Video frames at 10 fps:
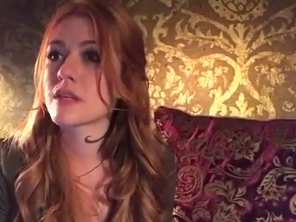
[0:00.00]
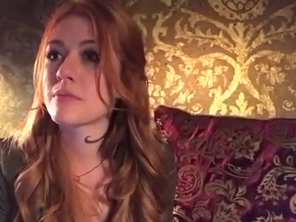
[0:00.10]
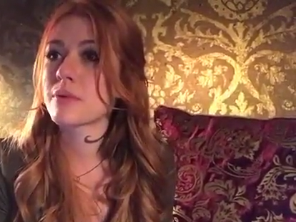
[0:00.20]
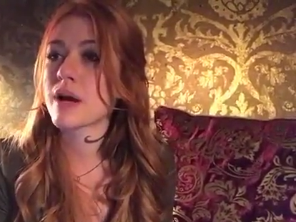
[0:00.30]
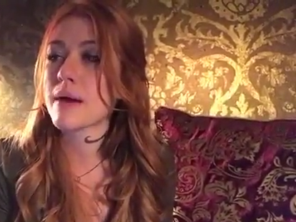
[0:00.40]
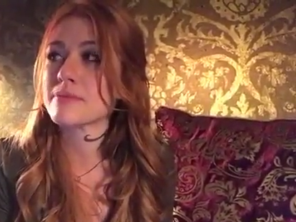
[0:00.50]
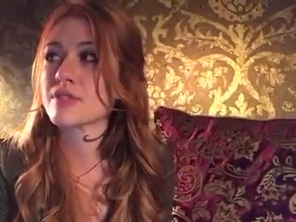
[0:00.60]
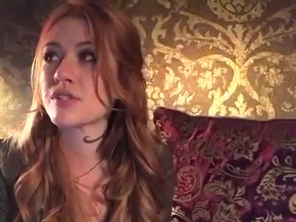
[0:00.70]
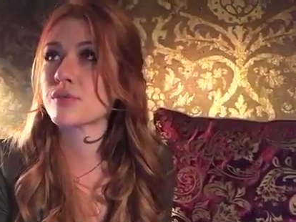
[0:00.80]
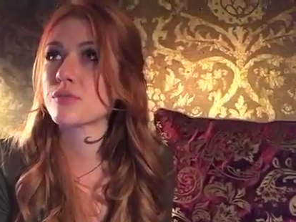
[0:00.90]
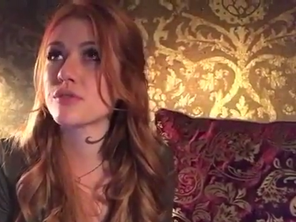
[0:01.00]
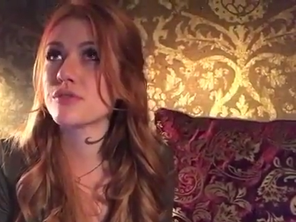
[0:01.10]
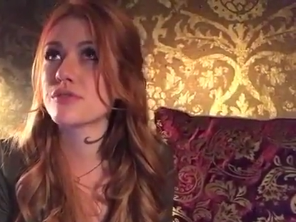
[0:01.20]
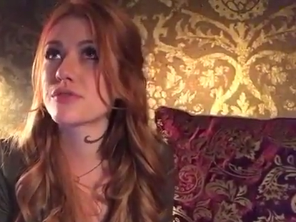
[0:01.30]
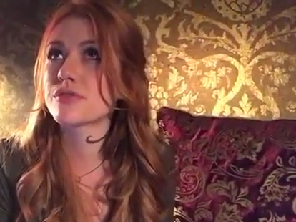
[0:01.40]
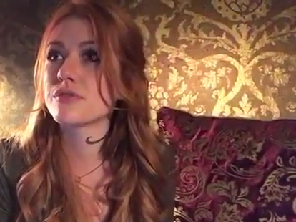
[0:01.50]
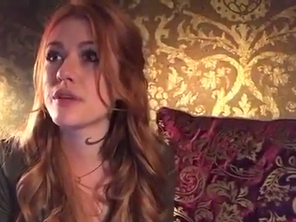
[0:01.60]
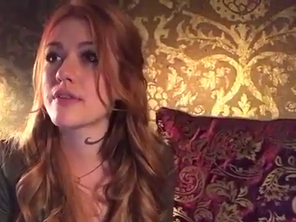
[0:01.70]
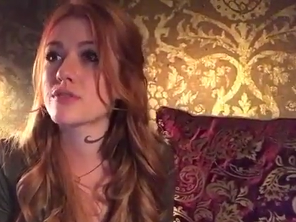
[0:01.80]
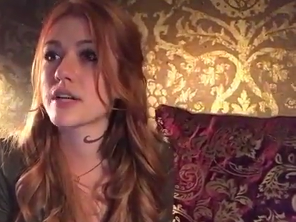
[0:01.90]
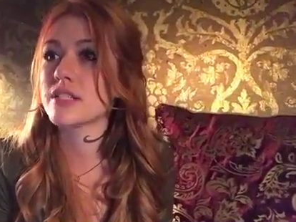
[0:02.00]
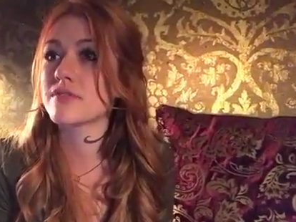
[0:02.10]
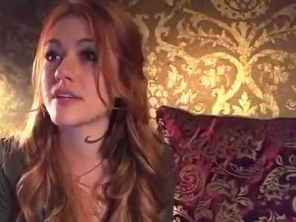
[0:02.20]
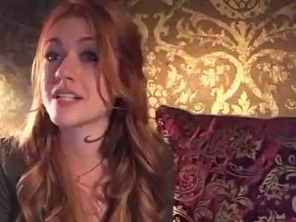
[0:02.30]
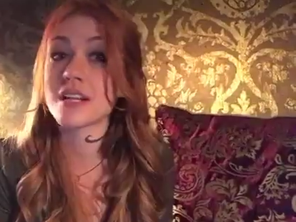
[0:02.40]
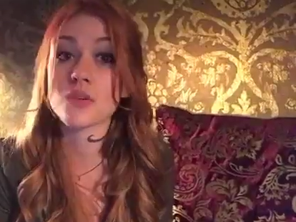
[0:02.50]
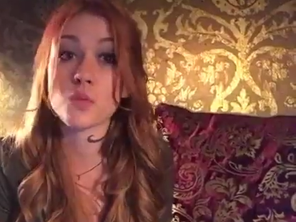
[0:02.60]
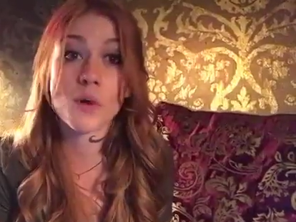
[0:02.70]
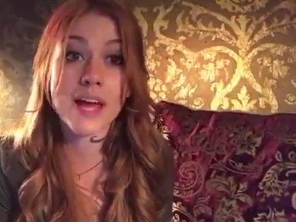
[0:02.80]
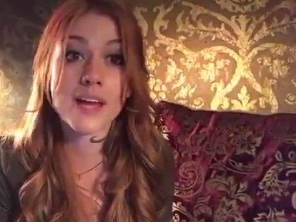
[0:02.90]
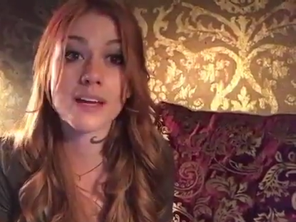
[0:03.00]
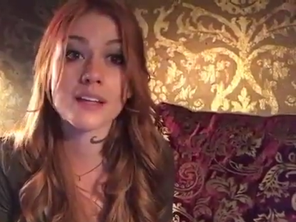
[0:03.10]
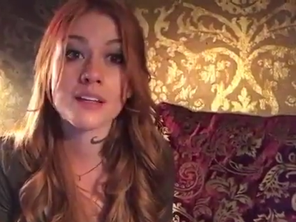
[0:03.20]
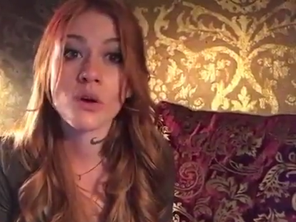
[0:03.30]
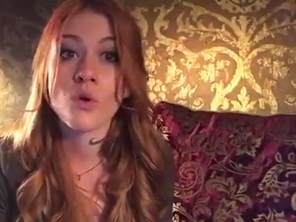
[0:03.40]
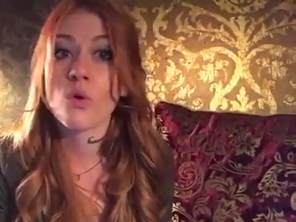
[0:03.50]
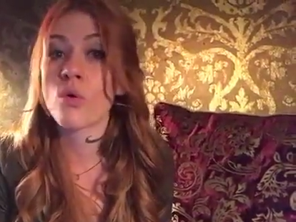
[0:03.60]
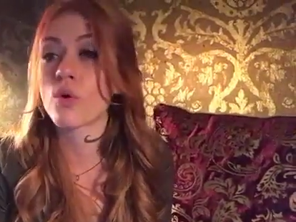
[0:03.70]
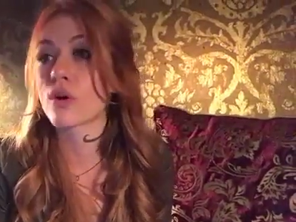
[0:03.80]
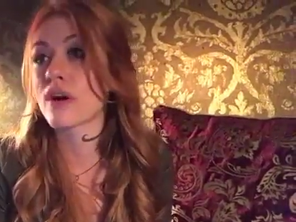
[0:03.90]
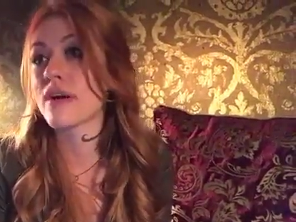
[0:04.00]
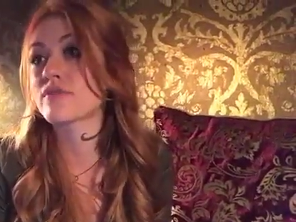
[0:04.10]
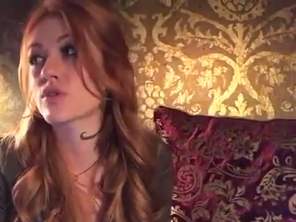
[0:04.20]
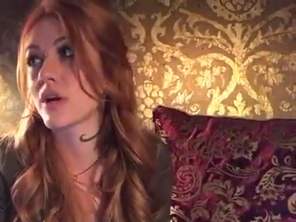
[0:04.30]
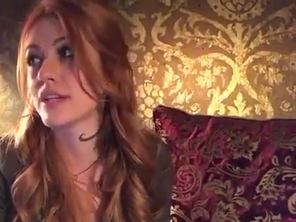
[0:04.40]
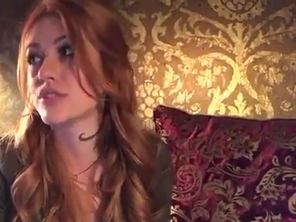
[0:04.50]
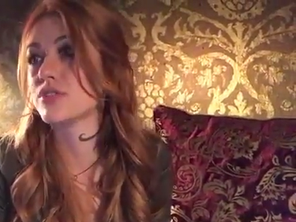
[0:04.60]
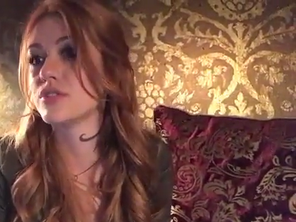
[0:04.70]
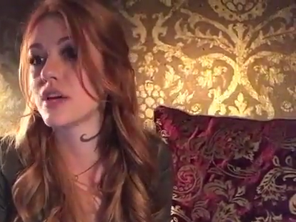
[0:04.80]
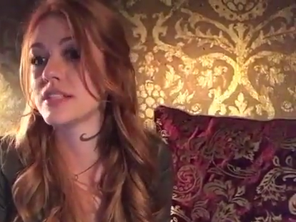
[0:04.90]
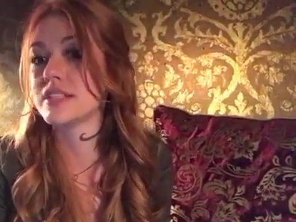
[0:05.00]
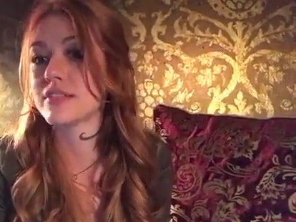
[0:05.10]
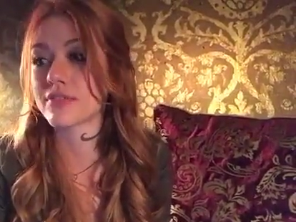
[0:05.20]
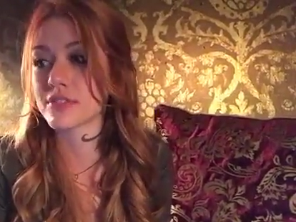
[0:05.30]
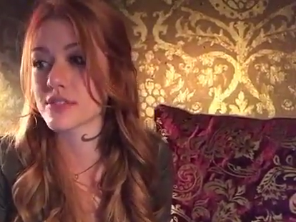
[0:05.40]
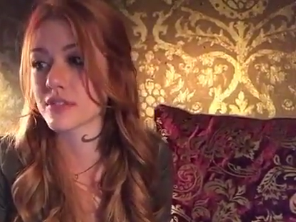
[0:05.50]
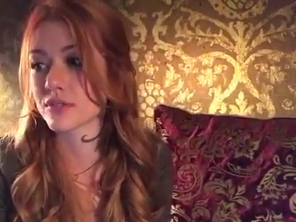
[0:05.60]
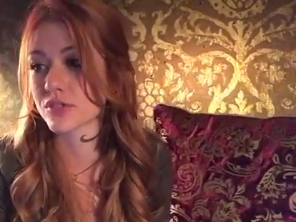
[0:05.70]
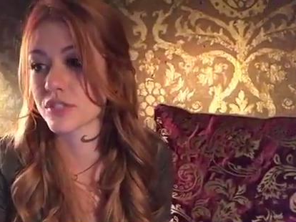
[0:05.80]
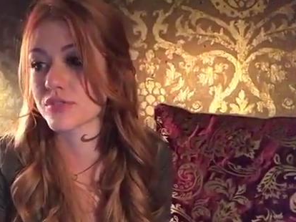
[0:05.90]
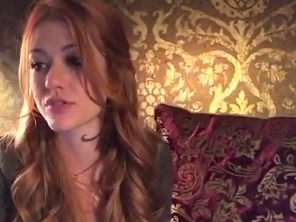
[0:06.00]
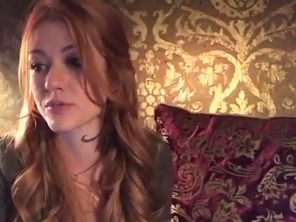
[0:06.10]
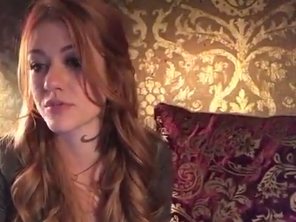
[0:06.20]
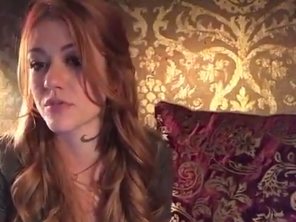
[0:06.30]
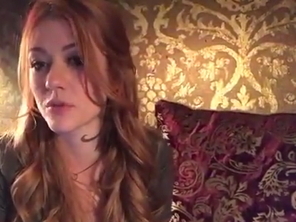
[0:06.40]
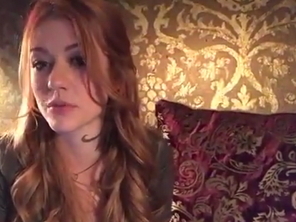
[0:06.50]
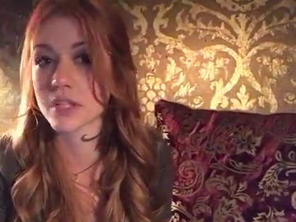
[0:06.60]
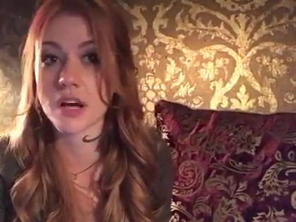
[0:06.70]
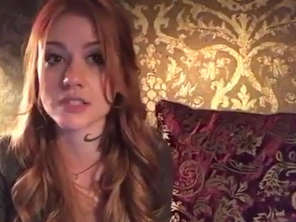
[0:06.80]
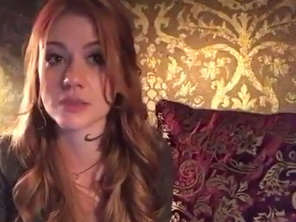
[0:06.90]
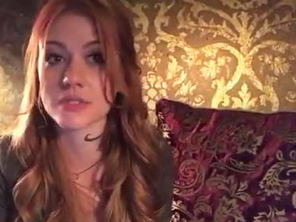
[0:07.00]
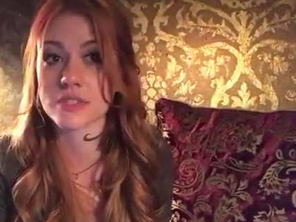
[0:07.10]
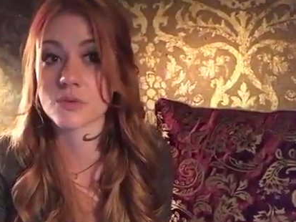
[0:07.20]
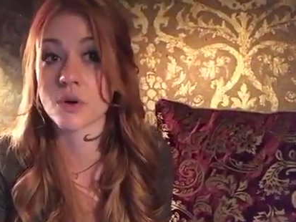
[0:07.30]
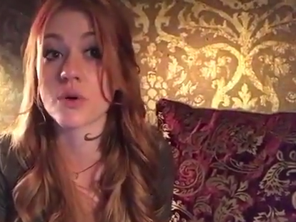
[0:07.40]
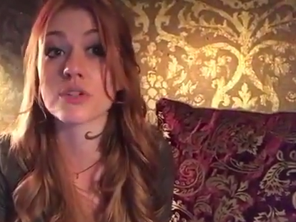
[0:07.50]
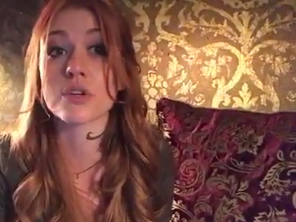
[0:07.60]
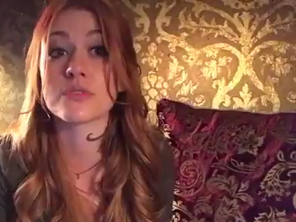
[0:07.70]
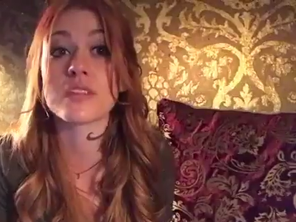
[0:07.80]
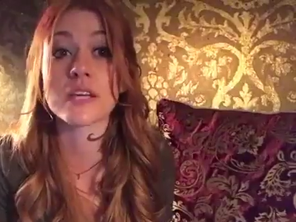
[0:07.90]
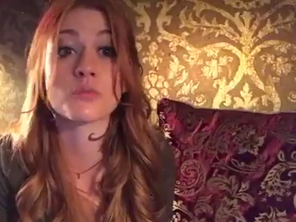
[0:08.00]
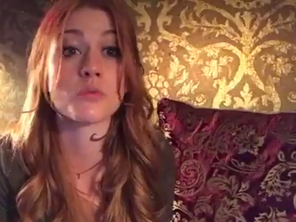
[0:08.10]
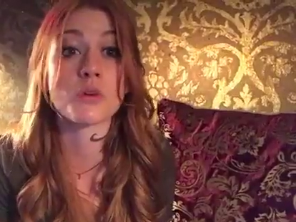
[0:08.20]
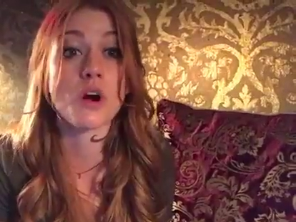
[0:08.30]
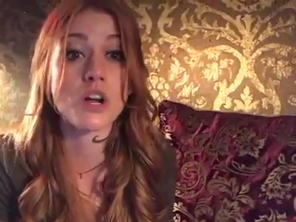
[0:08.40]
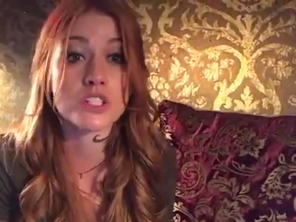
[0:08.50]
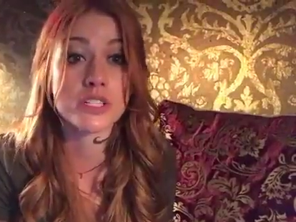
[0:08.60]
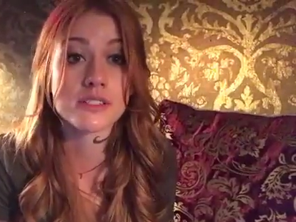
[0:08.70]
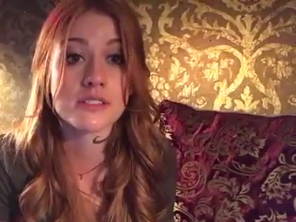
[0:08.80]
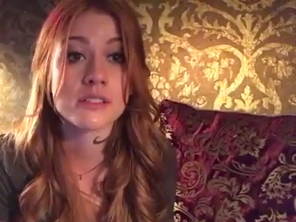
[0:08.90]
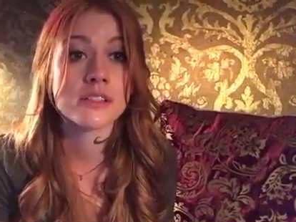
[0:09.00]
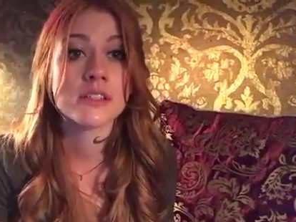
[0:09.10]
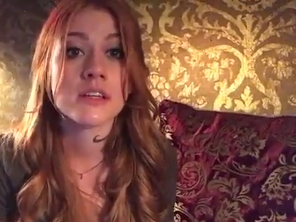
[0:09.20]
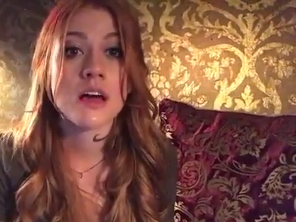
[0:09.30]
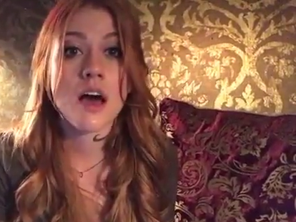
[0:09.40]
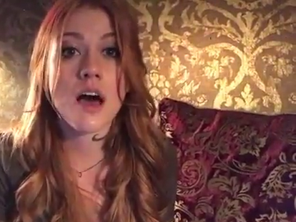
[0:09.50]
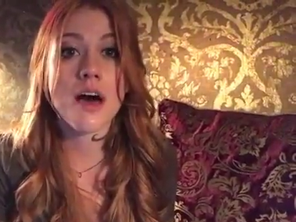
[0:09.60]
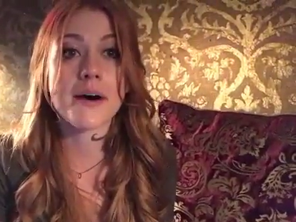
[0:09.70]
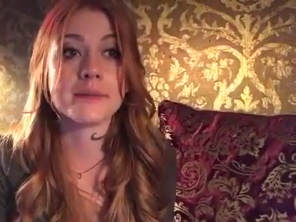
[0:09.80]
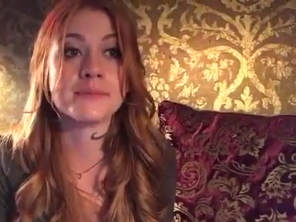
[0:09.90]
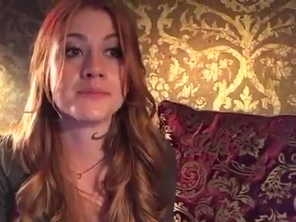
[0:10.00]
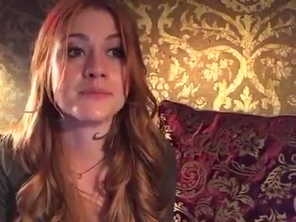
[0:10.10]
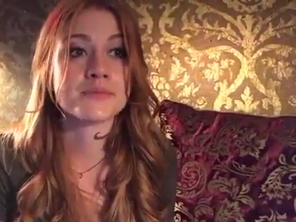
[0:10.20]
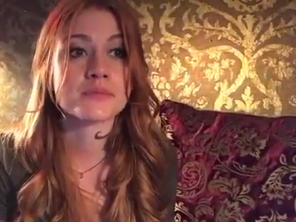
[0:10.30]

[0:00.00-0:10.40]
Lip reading: perhaps she would have tried to find another way, or have tried a different solution if she would have known what the consequences were, or could have taken more precautions. Alright,